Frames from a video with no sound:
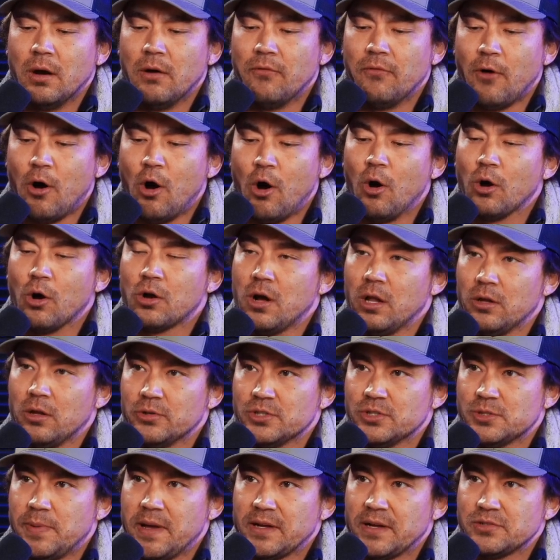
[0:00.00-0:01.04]
Of all color
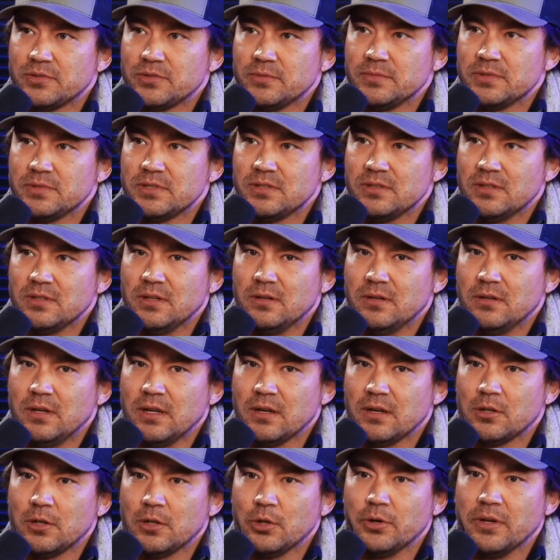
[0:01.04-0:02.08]
spectrums,
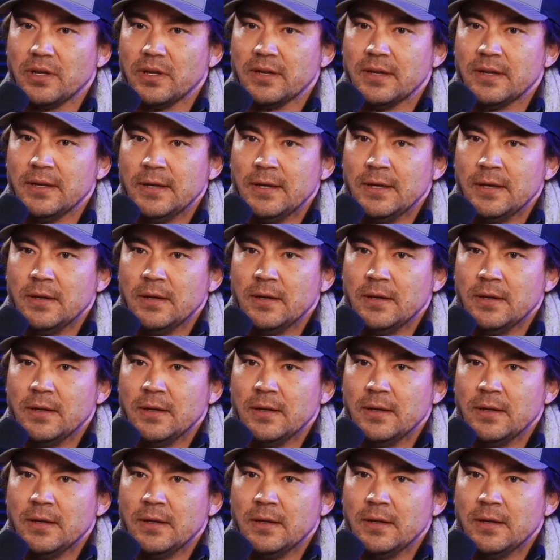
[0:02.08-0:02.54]
including